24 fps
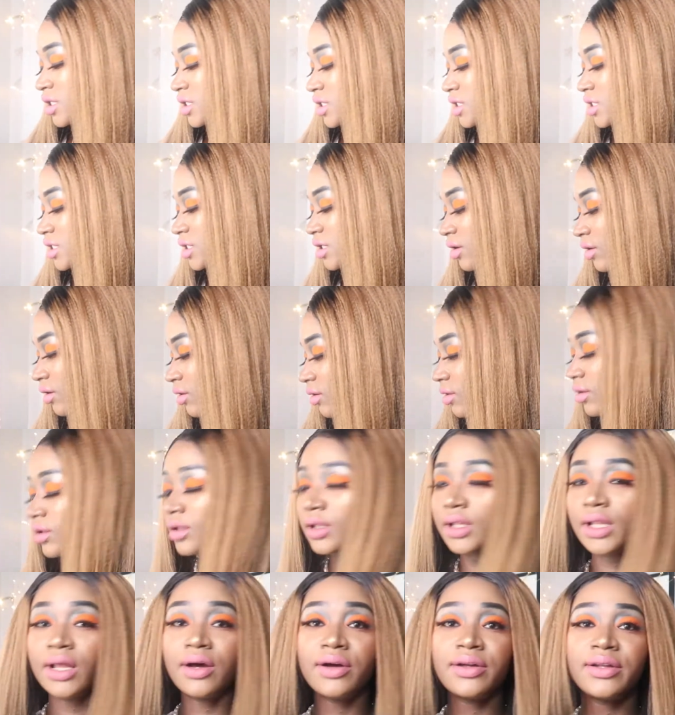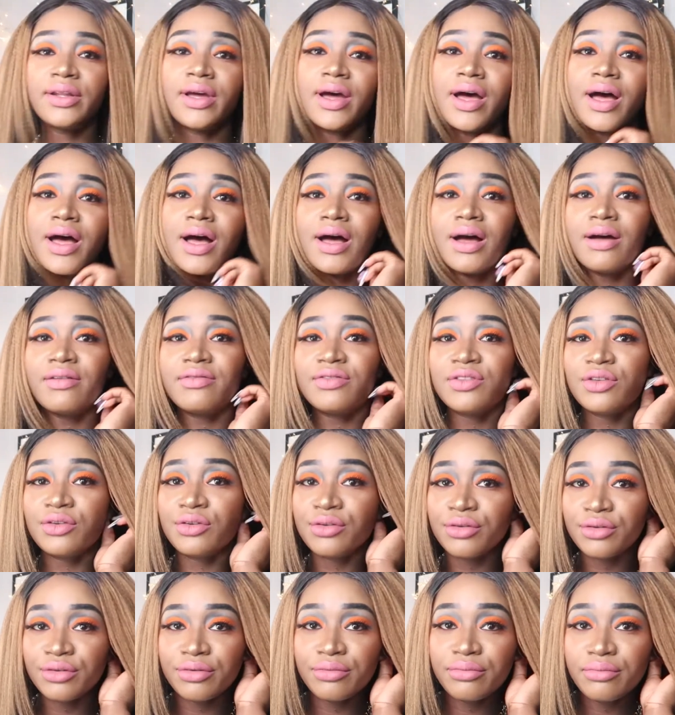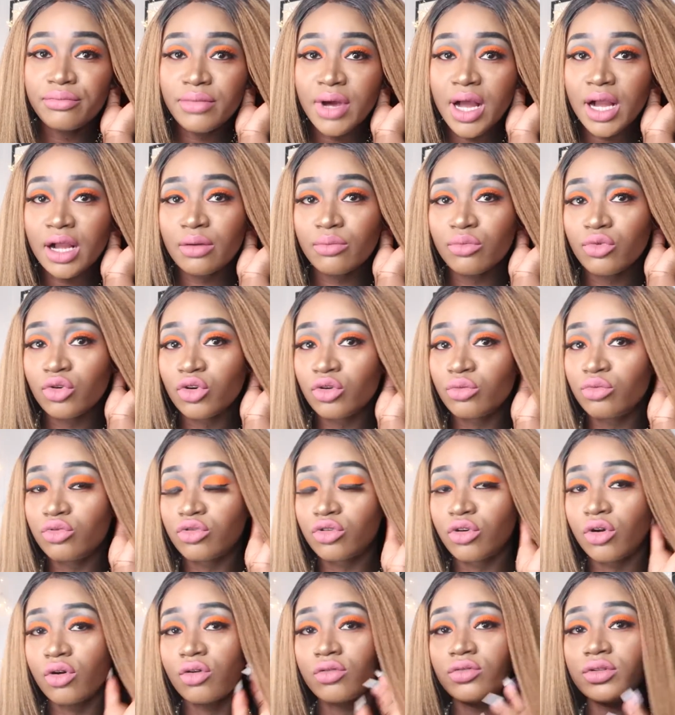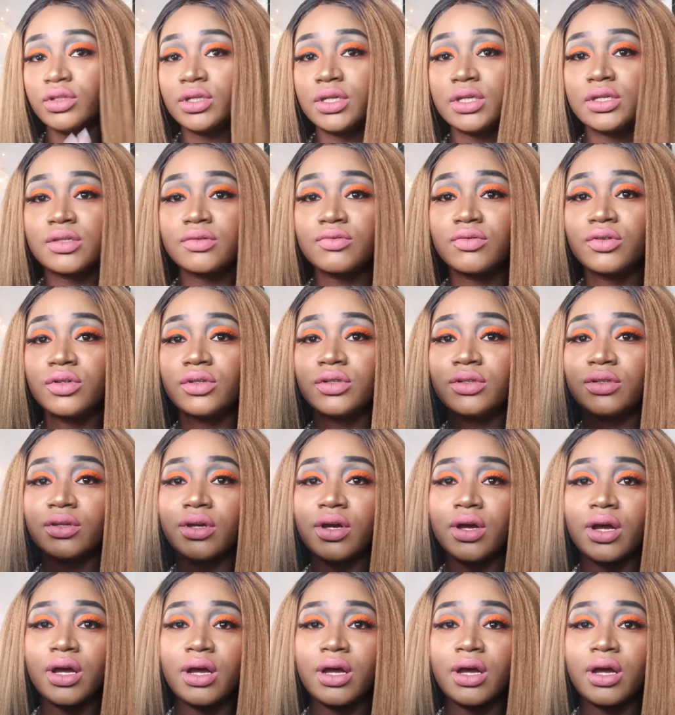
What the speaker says: So now that I have the MacBook Pro, this one,